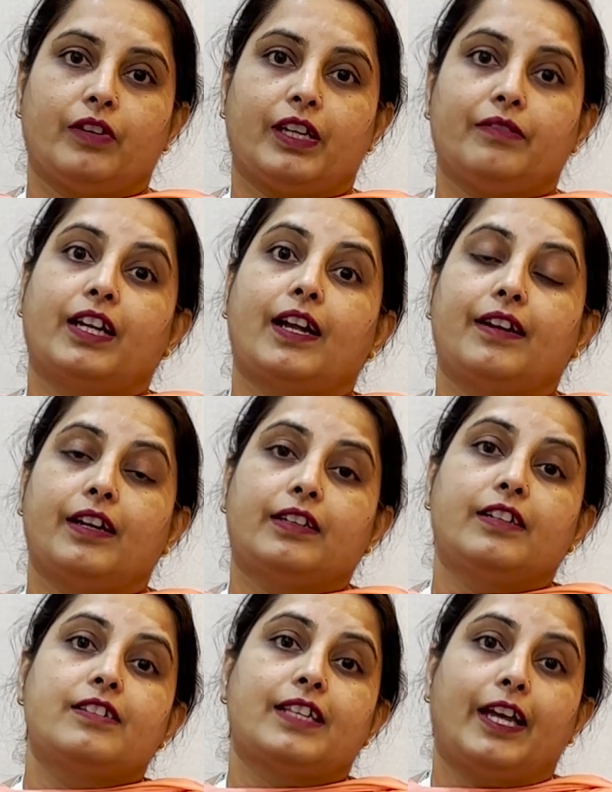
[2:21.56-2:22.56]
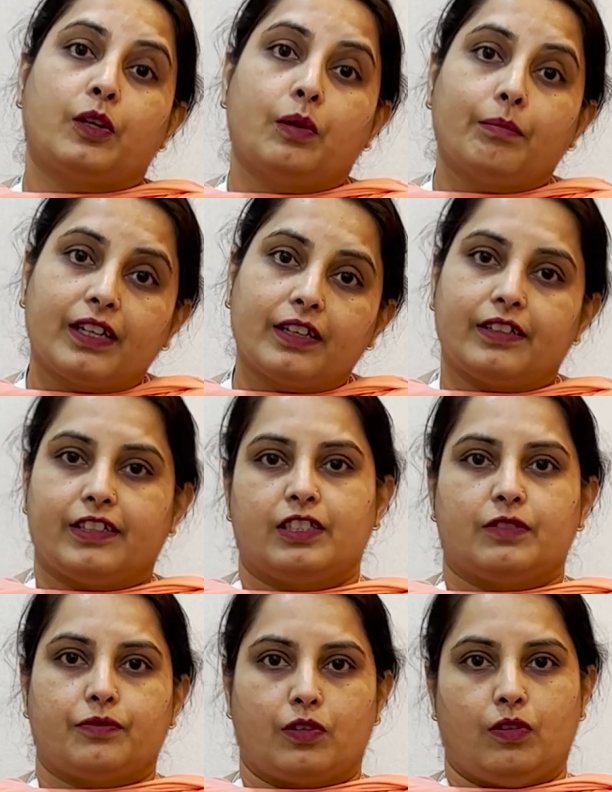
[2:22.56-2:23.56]
where we are conducting psychometric
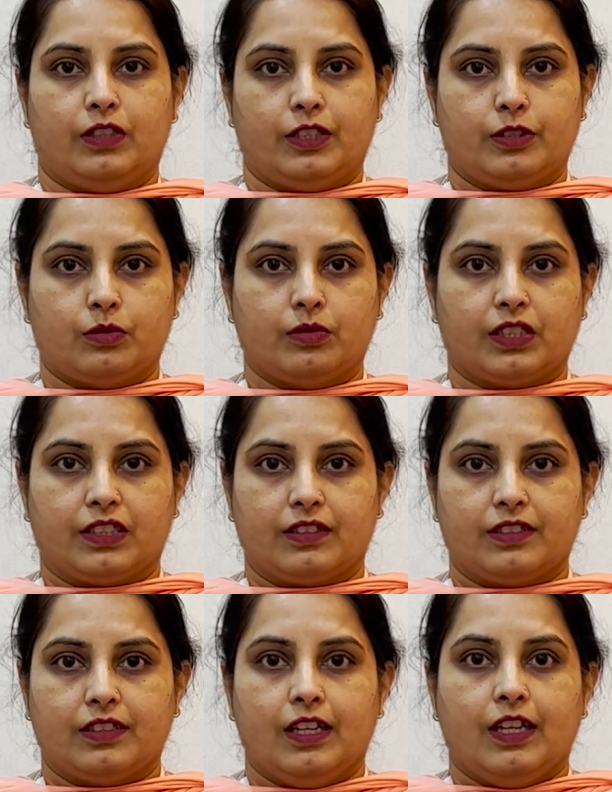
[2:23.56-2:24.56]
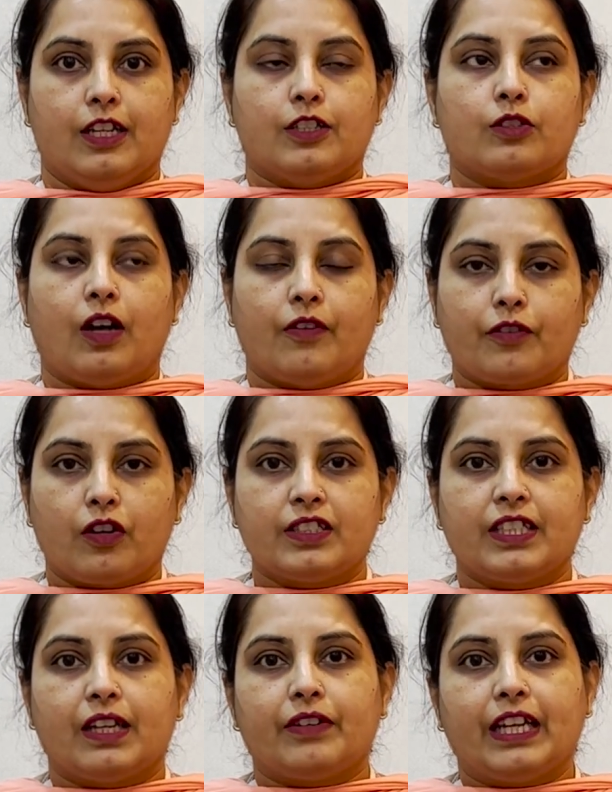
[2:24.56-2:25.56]
tests for all the students. So of course
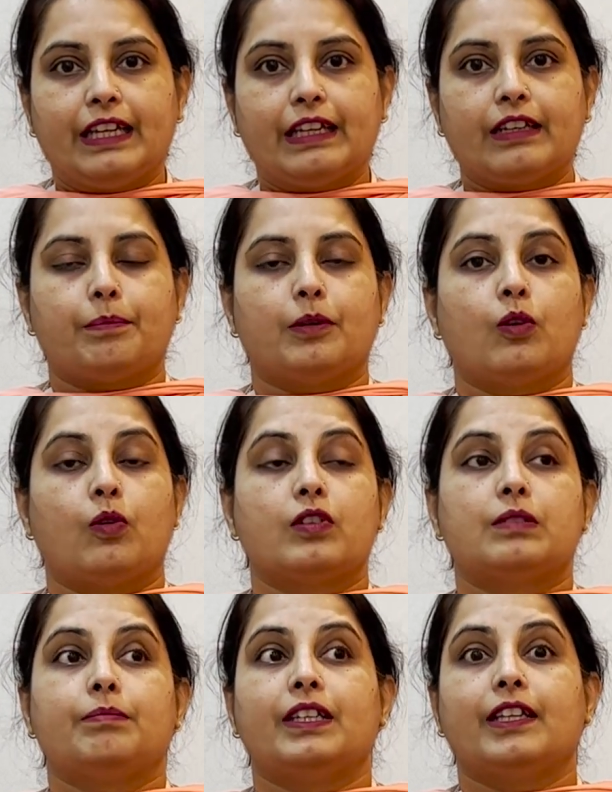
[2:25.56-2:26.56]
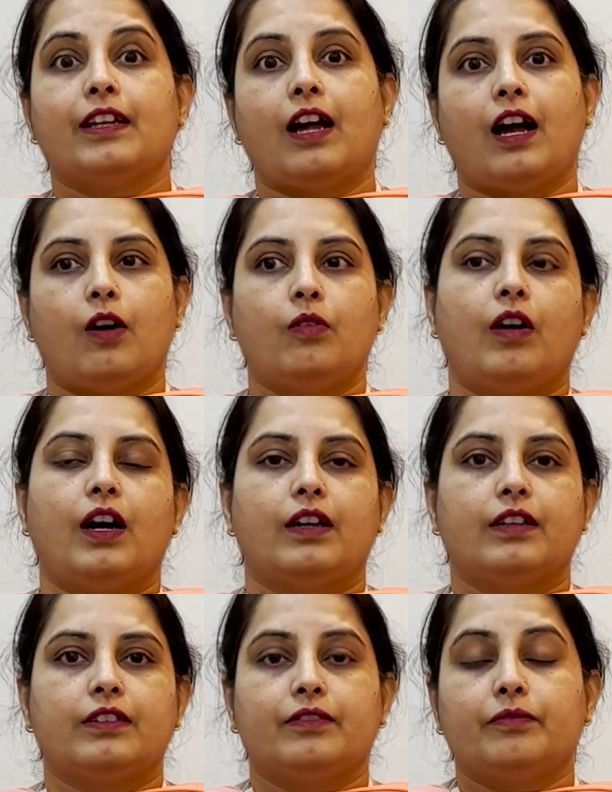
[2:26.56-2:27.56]
they have taken up a course, but then how
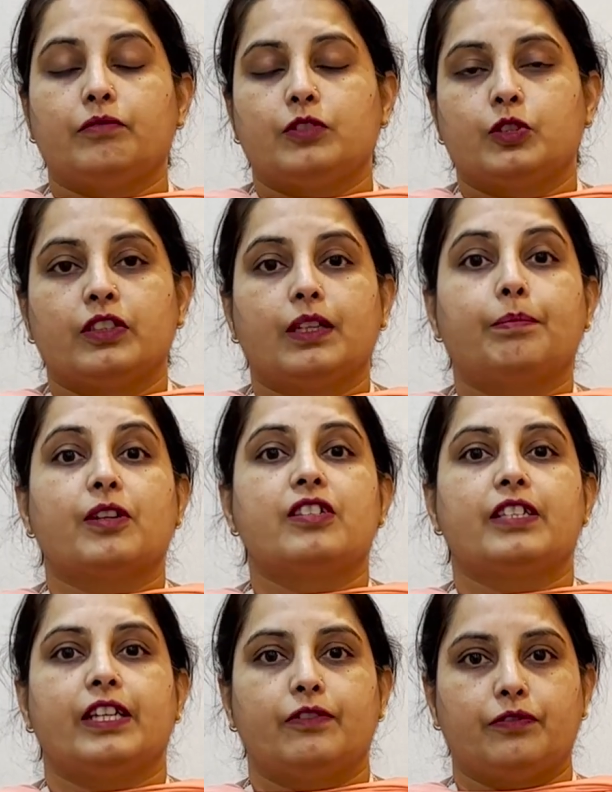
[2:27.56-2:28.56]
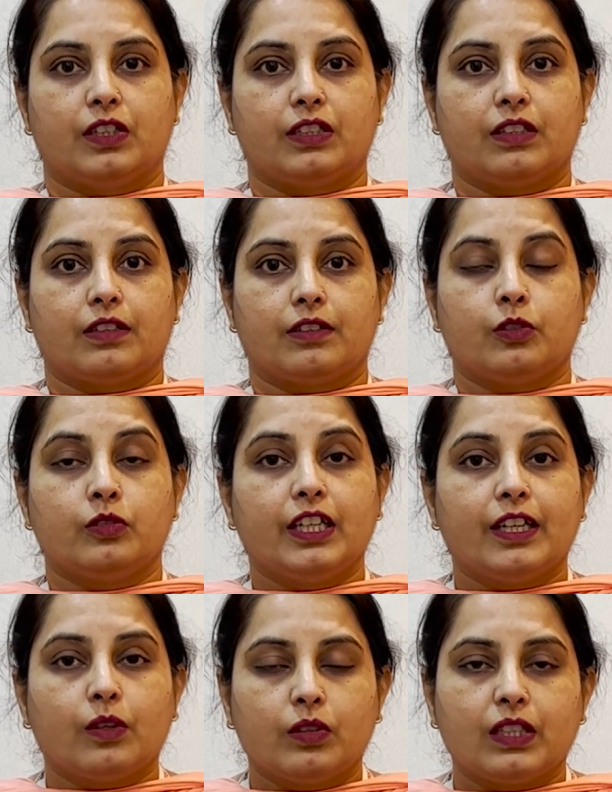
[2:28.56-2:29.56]
should they proceed further? Do
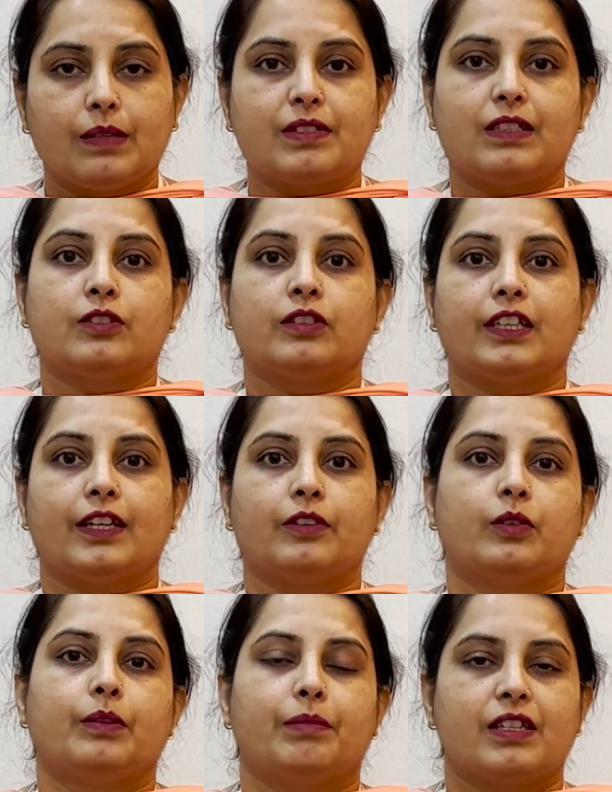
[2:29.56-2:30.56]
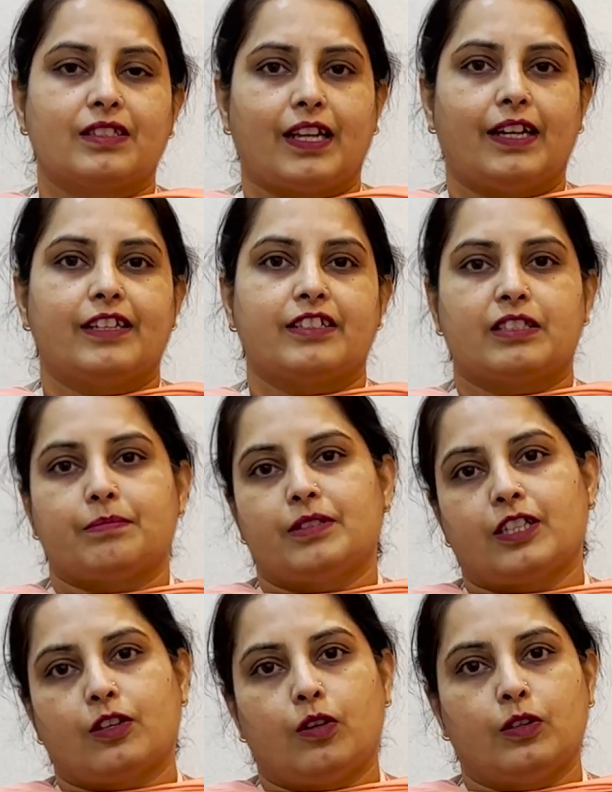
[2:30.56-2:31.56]
they know themselves? So they are doing personality
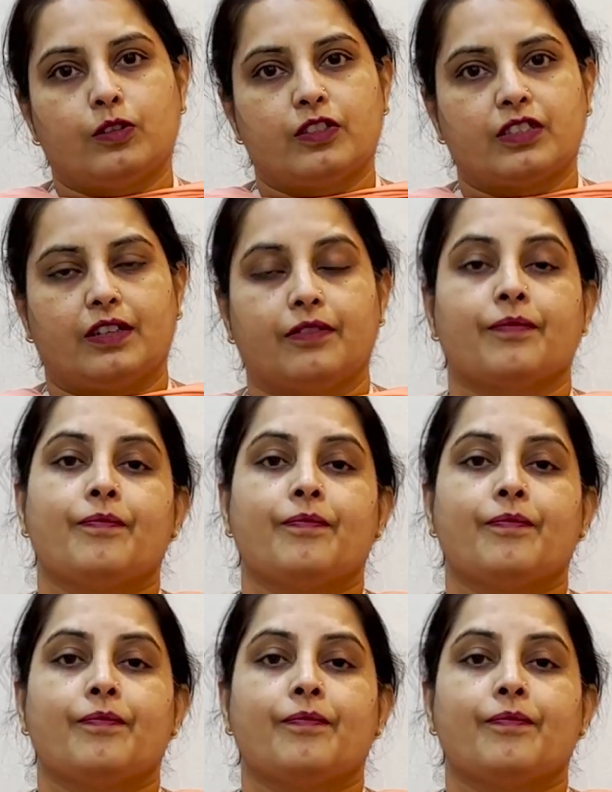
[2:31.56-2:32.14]
assessment and all those stuff.